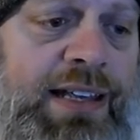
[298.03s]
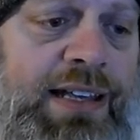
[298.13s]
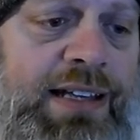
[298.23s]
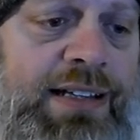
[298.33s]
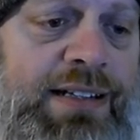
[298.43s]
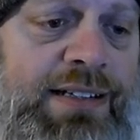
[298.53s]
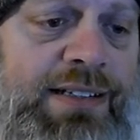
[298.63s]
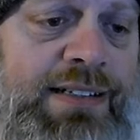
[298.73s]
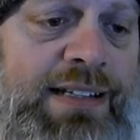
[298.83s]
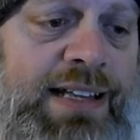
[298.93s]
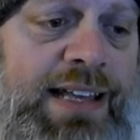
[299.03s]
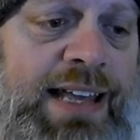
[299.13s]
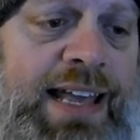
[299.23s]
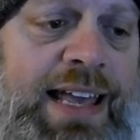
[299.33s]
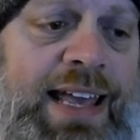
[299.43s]

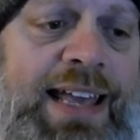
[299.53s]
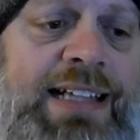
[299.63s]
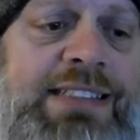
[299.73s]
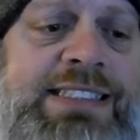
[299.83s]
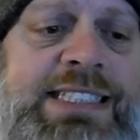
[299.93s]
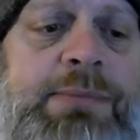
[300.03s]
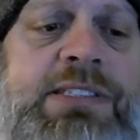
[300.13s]
and seems